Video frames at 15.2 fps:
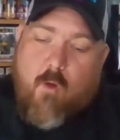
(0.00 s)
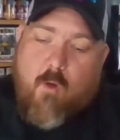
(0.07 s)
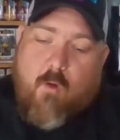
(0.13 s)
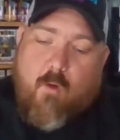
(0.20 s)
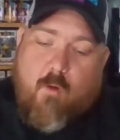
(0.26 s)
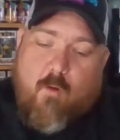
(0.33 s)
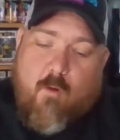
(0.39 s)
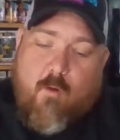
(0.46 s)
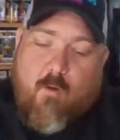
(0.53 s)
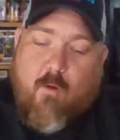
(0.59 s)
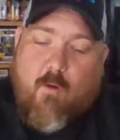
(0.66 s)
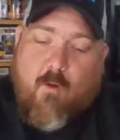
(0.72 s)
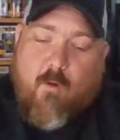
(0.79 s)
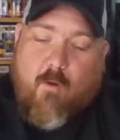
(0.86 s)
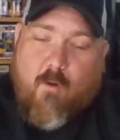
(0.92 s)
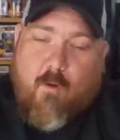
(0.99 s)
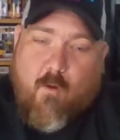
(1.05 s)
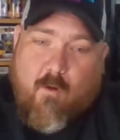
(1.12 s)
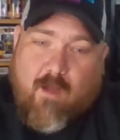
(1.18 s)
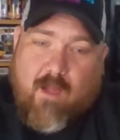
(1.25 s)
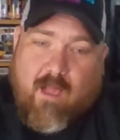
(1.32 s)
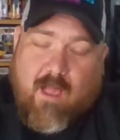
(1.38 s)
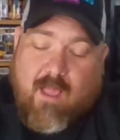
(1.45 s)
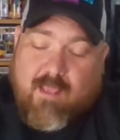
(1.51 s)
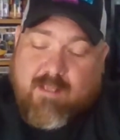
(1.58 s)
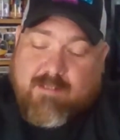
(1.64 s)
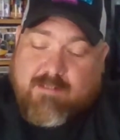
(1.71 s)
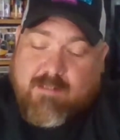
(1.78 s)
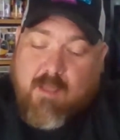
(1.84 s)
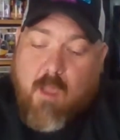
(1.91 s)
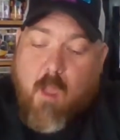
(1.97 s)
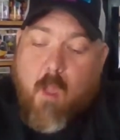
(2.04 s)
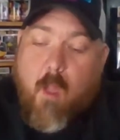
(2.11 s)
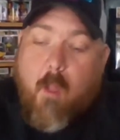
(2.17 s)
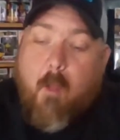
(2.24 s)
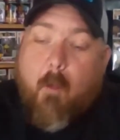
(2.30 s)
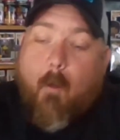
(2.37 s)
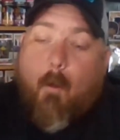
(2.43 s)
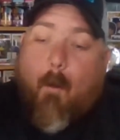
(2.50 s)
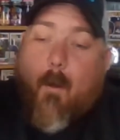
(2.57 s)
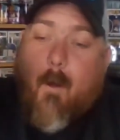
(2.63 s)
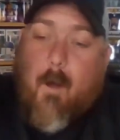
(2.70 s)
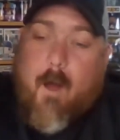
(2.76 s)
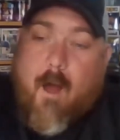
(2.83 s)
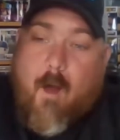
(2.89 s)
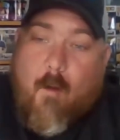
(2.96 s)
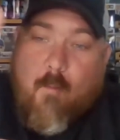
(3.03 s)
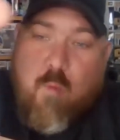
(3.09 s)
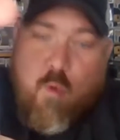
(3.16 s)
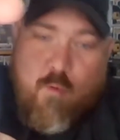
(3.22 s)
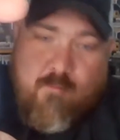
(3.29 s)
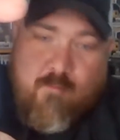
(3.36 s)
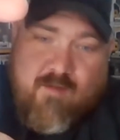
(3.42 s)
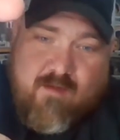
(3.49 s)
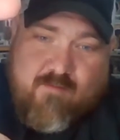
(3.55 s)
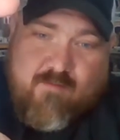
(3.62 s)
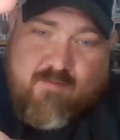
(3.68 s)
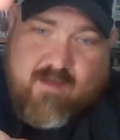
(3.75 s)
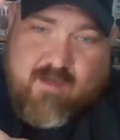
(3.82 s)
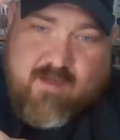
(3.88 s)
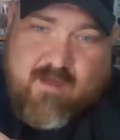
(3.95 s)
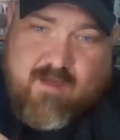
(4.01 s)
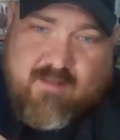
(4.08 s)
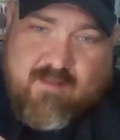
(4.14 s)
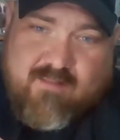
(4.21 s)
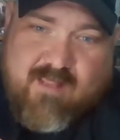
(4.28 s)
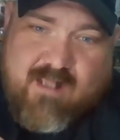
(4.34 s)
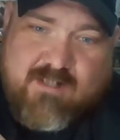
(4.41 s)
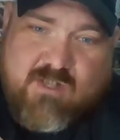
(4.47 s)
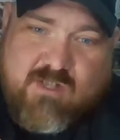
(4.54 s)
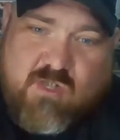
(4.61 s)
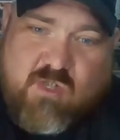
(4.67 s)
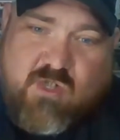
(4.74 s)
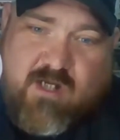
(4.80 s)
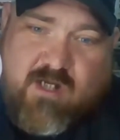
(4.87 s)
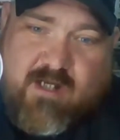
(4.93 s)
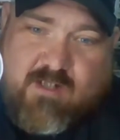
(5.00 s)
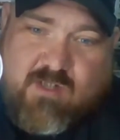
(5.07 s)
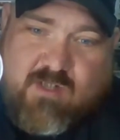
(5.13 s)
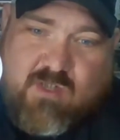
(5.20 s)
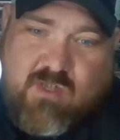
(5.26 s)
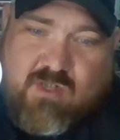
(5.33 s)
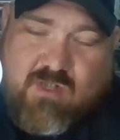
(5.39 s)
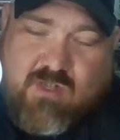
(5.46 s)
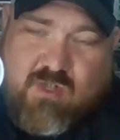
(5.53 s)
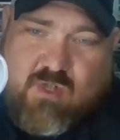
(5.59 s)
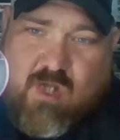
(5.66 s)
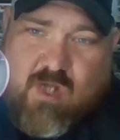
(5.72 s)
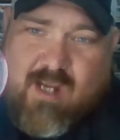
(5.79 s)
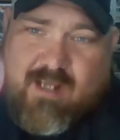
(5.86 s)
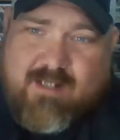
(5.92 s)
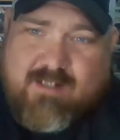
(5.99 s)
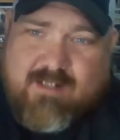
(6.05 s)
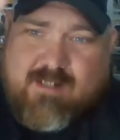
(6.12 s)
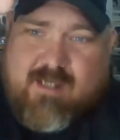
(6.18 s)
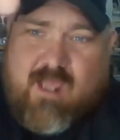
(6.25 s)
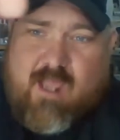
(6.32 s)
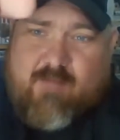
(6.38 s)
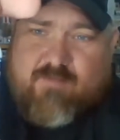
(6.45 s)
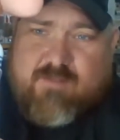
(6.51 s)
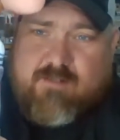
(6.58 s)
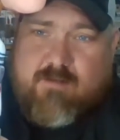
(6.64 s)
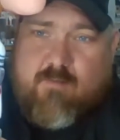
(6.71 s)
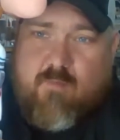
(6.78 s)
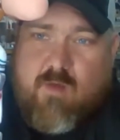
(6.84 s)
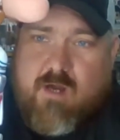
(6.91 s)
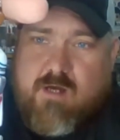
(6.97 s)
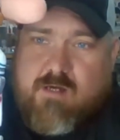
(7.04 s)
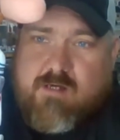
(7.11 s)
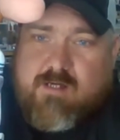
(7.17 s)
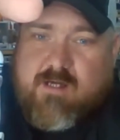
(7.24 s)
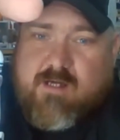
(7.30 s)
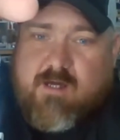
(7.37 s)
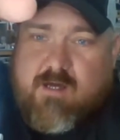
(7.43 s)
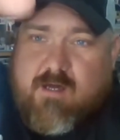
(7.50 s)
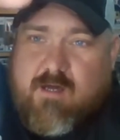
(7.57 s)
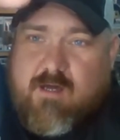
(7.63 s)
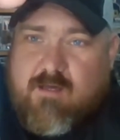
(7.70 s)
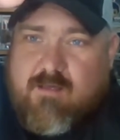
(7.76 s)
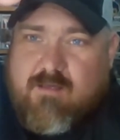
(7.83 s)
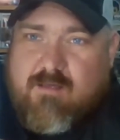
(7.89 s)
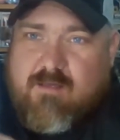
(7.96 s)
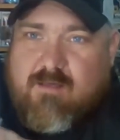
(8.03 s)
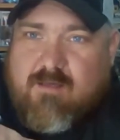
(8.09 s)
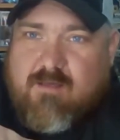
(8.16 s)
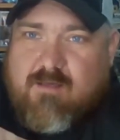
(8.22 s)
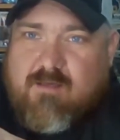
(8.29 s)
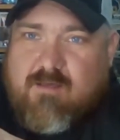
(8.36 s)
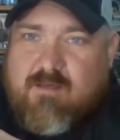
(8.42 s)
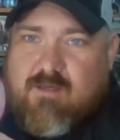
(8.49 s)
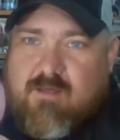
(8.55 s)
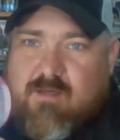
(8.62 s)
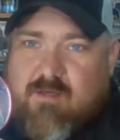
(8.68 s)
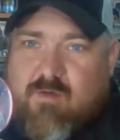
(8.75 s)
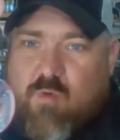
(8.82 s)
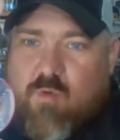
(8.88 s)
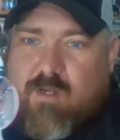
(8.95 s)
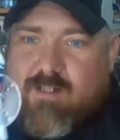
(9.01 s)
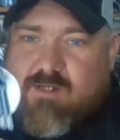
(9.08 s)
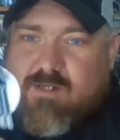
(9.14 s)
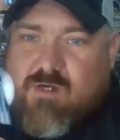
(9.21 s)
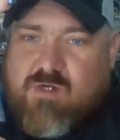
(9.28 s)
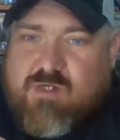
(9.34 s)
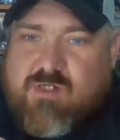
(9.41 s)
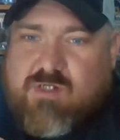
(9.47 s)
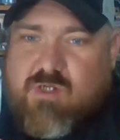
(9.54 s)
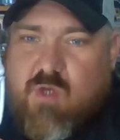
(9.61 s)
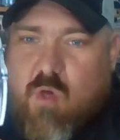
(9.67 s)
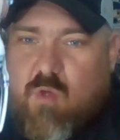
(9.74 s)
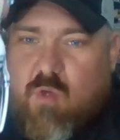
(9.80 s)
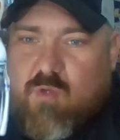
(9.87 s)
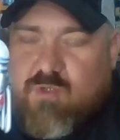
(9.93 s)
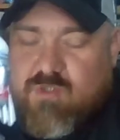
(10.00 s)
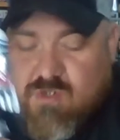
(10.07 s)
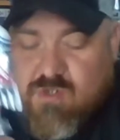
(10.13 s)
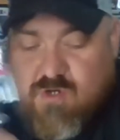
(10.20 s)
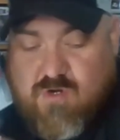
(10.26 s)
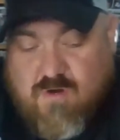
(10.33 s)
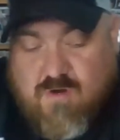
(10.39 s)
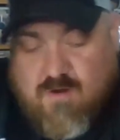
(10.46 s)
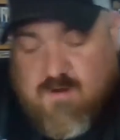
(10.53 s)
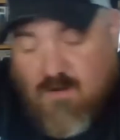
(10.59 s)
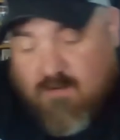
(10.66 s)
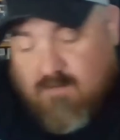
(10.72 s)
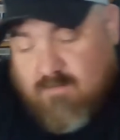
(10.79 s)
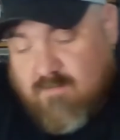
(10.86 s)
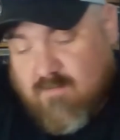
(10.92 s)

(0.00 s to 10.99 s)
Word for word: Ho, ho, ho guys. Album maybe. That's the chase. Chase Captain America. Winter Soldier.